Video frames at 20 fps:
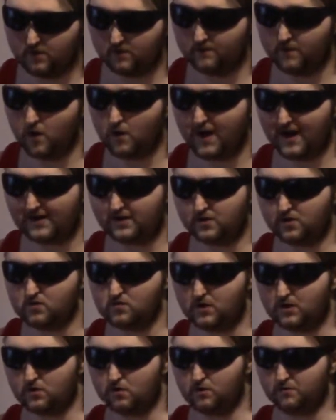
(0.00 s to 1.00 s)
know how to do
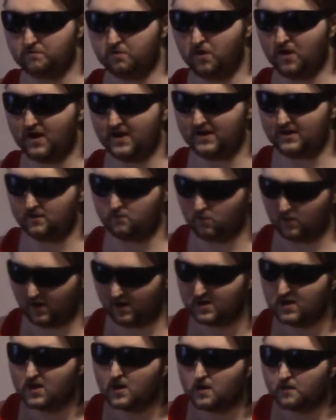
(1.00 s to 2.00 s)
it, who's blind and
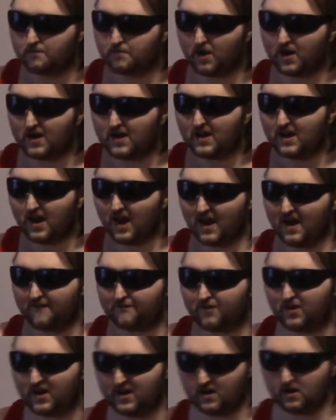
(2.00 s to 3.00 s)
whatnot. But I have
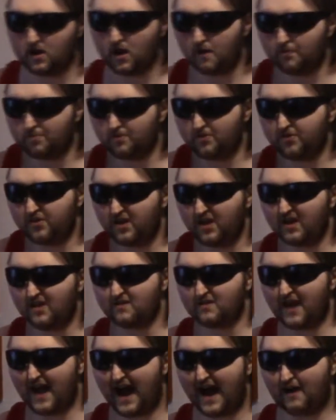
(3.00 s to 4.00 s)
to get a couple of
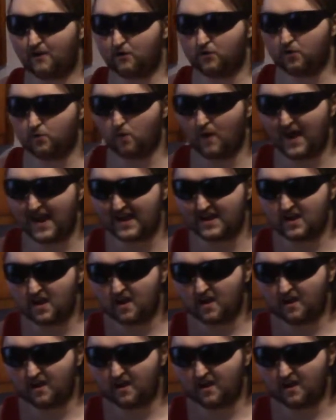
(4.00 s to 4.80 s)
things out of the way